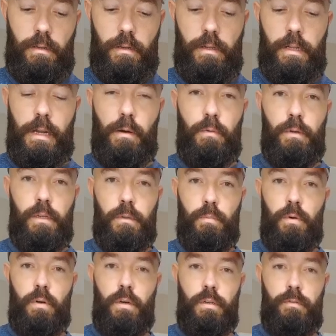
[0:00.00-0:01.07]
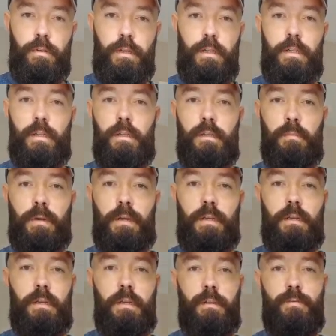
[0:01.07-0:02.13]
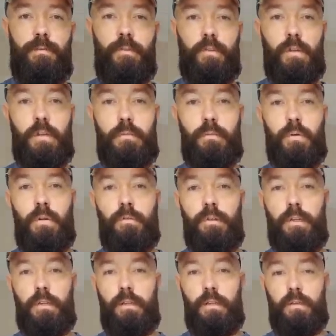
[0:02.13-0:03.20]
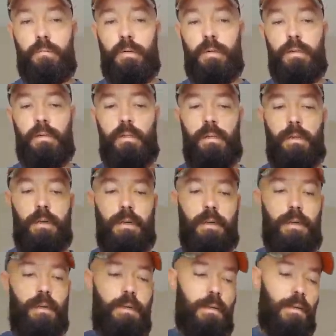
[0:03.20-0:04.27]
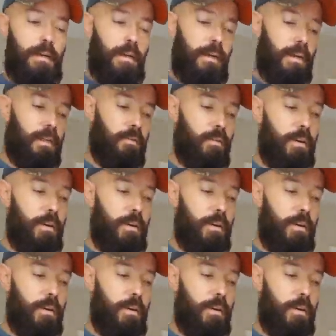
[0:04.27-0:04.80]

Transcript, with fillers: Starwood Sports resistance bands, just small resistance bands. You get extra